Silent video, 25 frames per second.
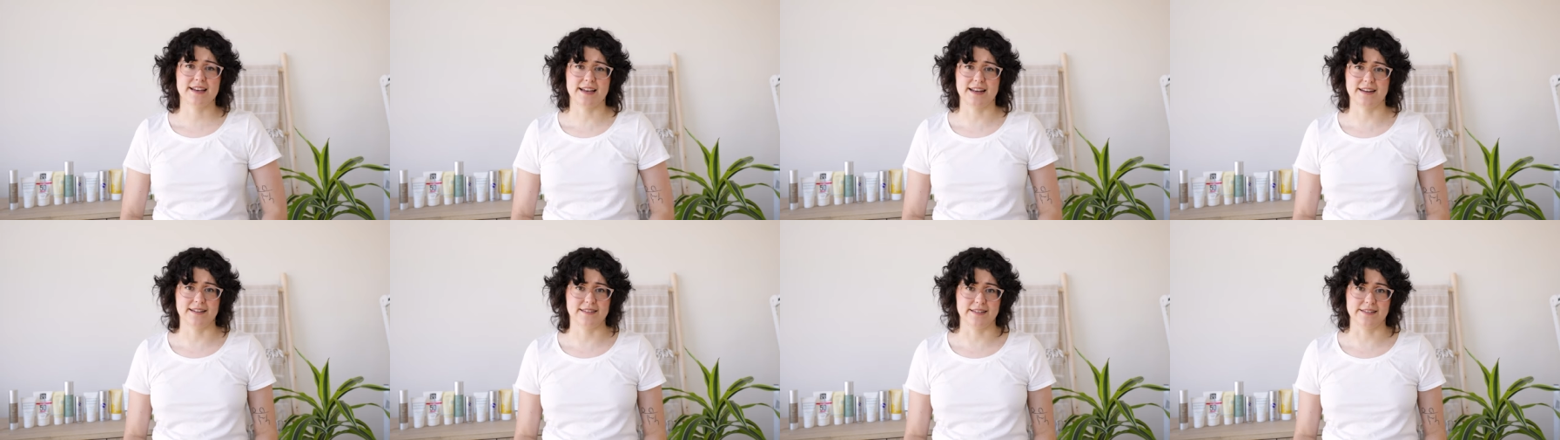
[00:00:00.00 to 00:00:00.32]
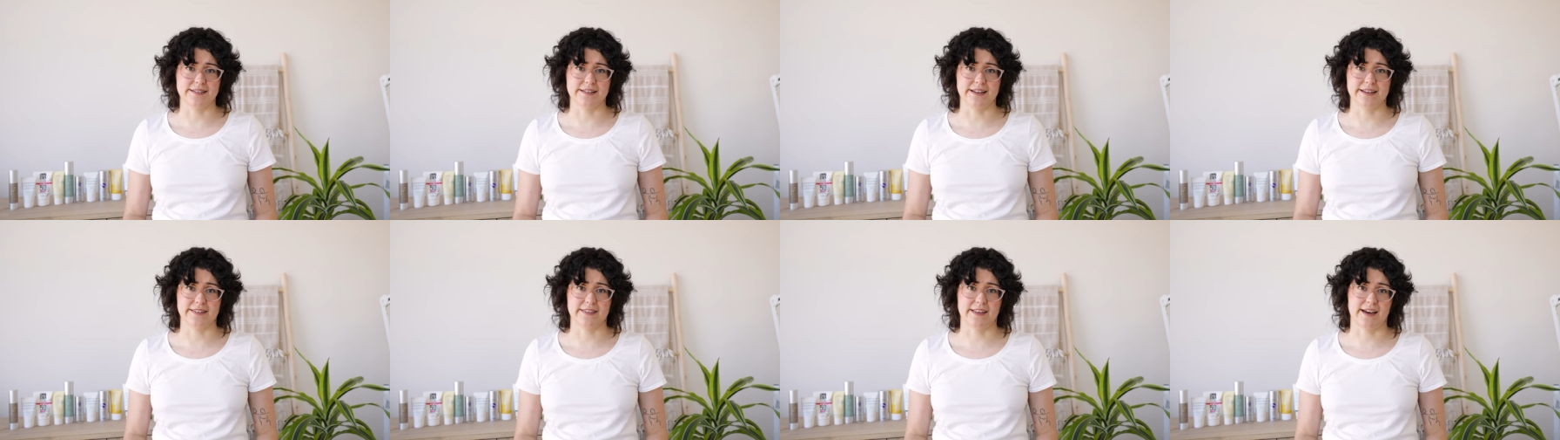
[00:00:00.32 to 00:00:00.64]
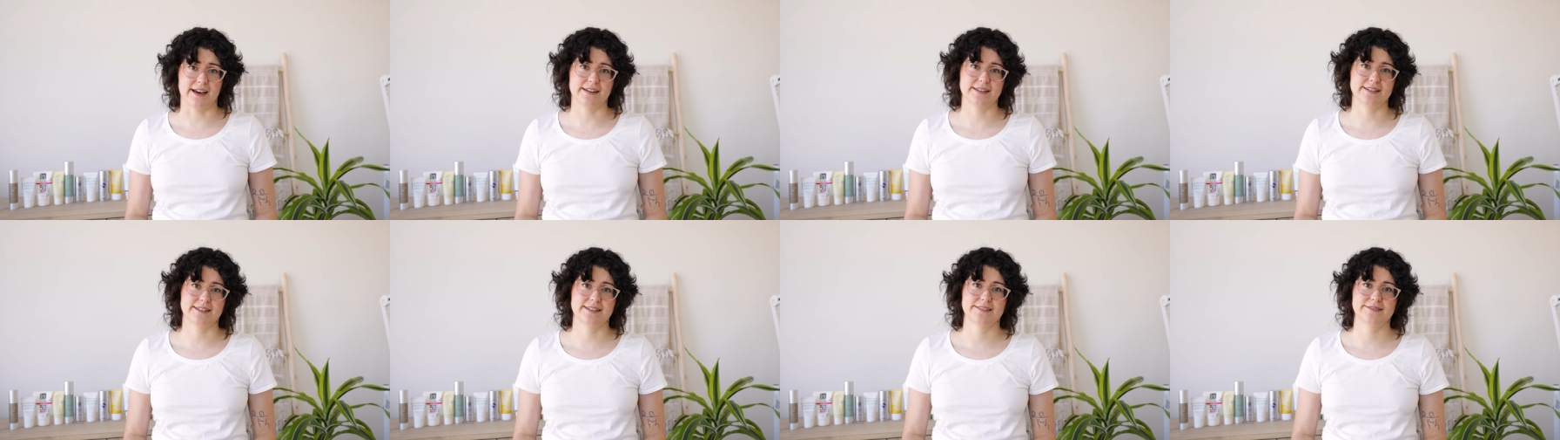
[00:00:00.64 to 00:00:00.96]
anything like
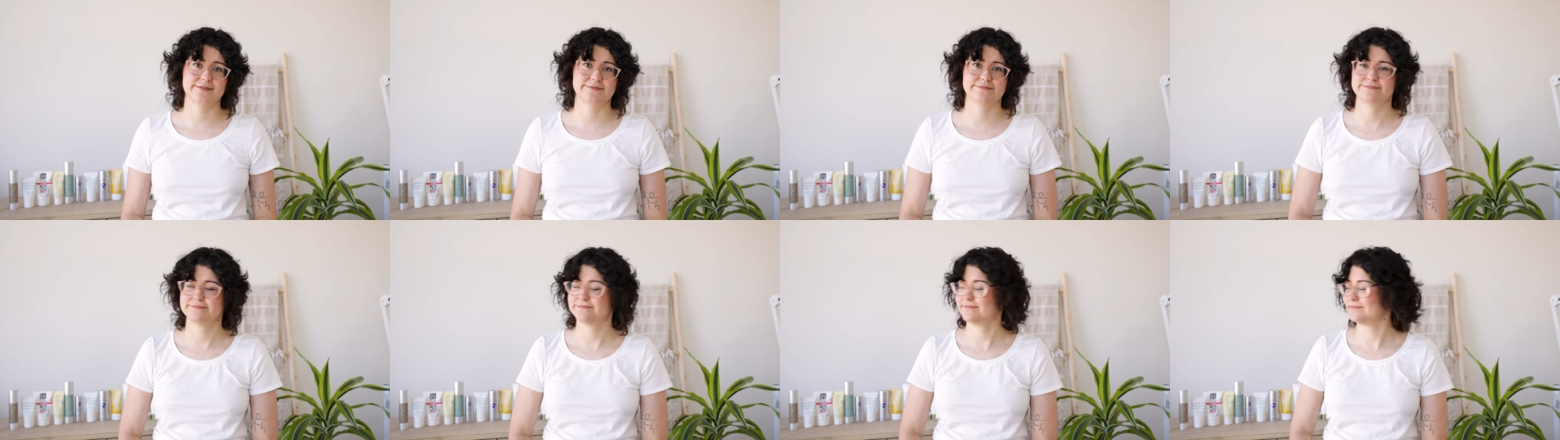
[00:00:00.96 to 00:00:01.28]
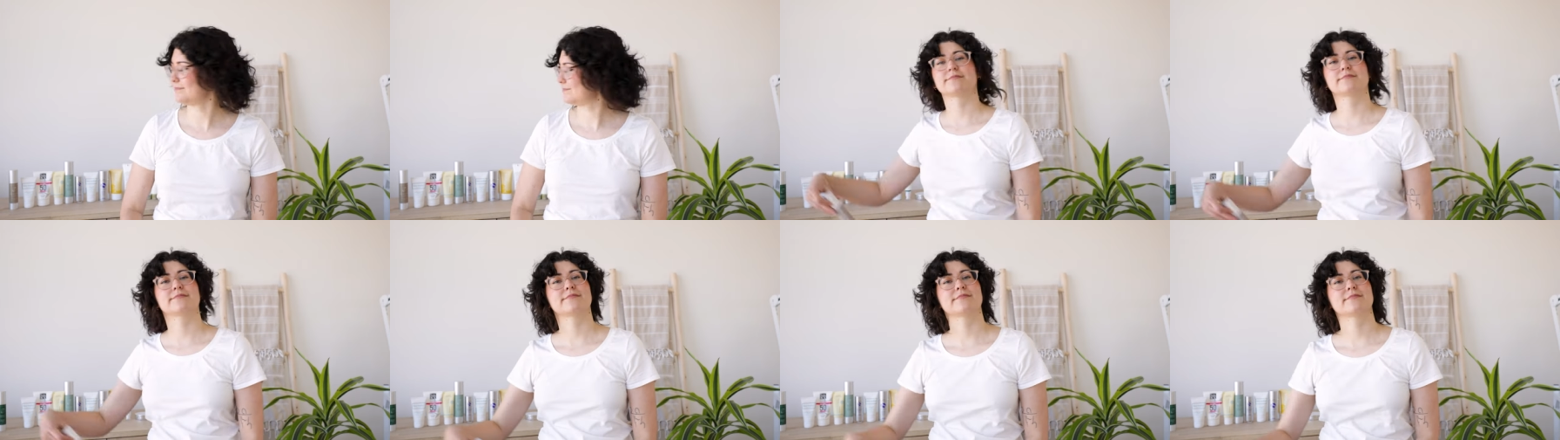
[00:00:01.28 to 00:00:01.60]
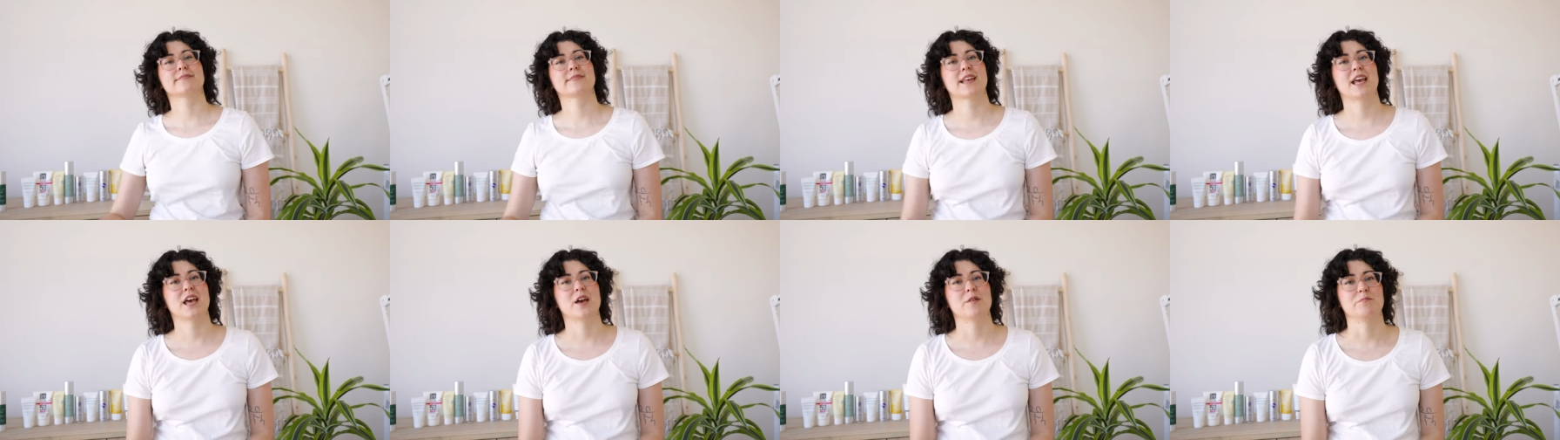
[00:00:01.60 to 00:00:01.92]
that.
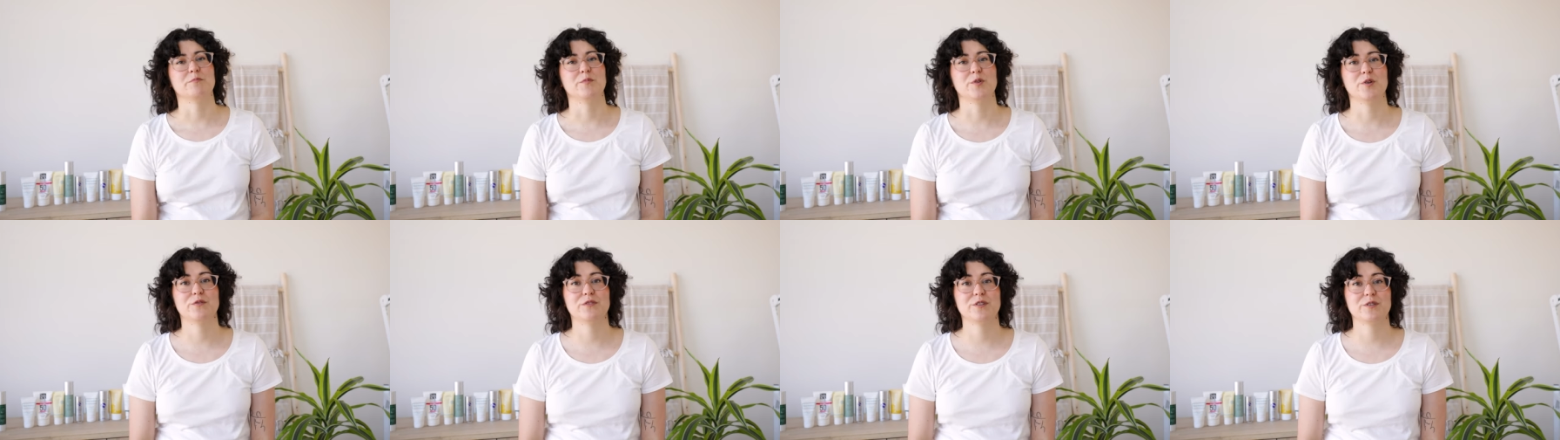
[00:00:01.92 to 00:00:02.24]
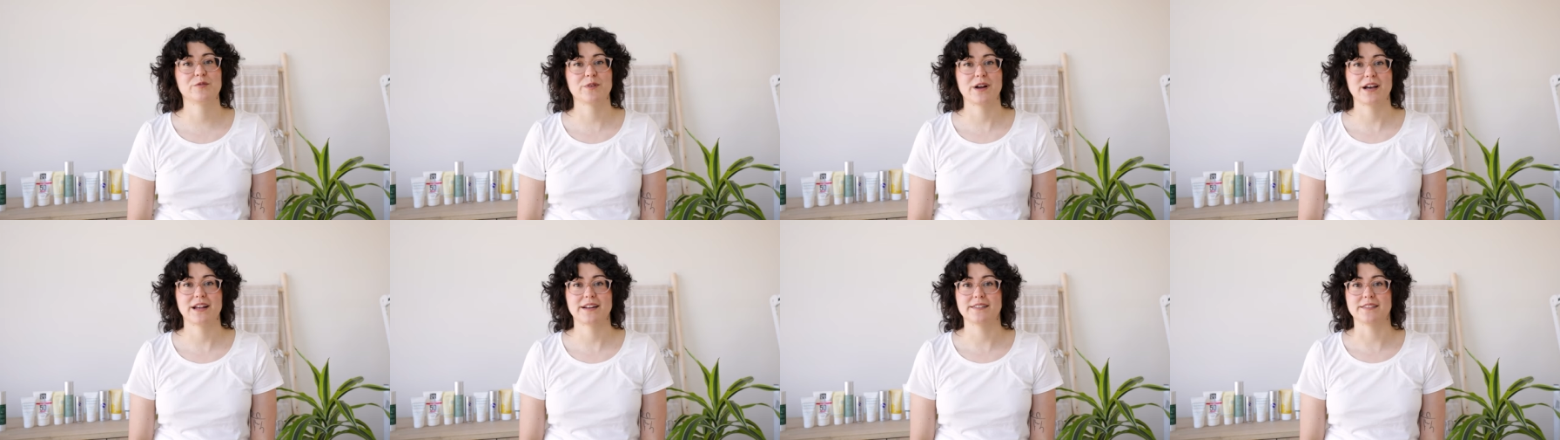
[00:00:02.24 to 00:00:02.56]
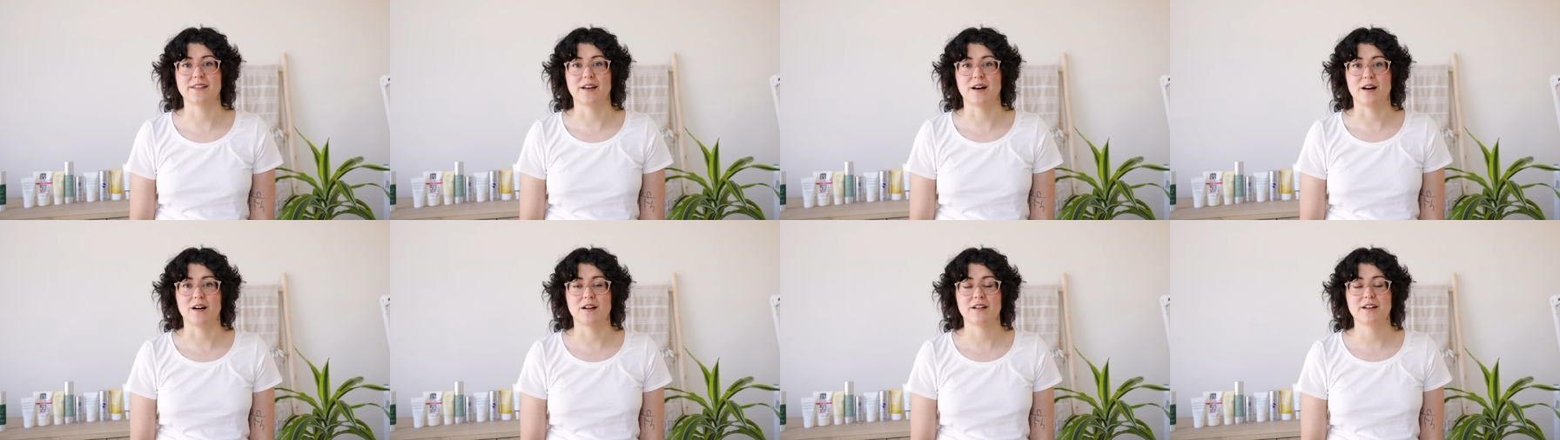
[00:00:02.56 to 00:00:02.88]
Moving right
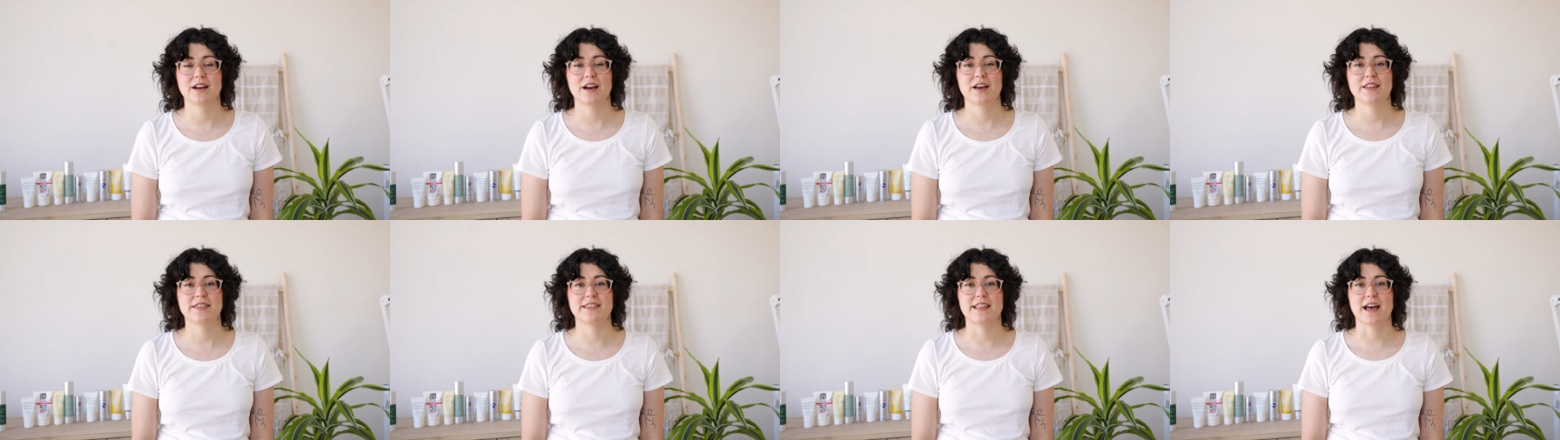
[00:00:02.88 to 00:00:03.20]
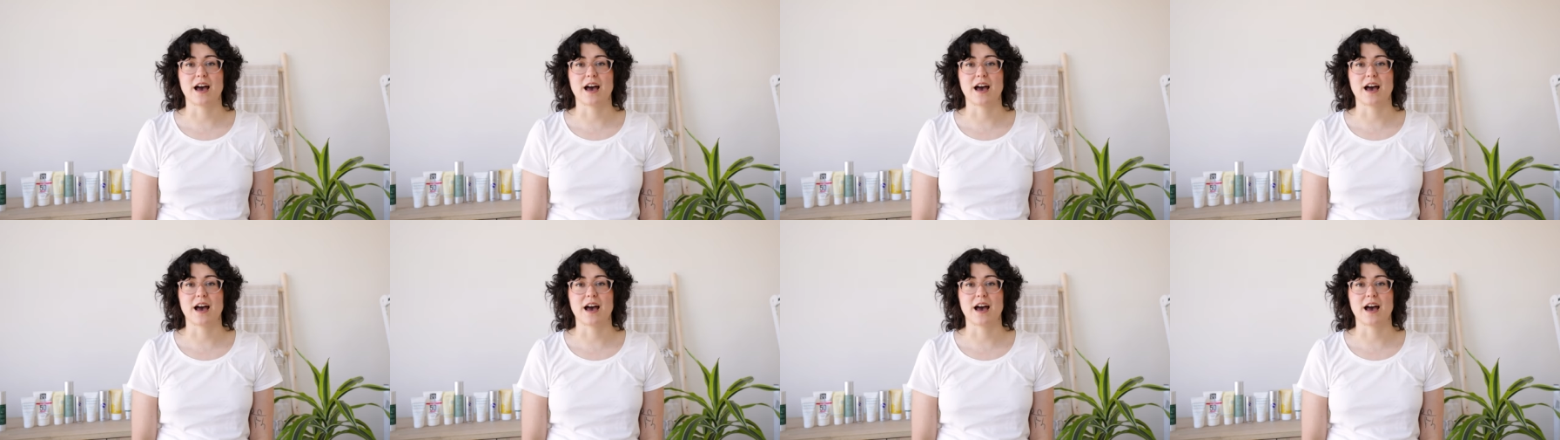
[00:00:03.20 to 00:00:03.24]
along,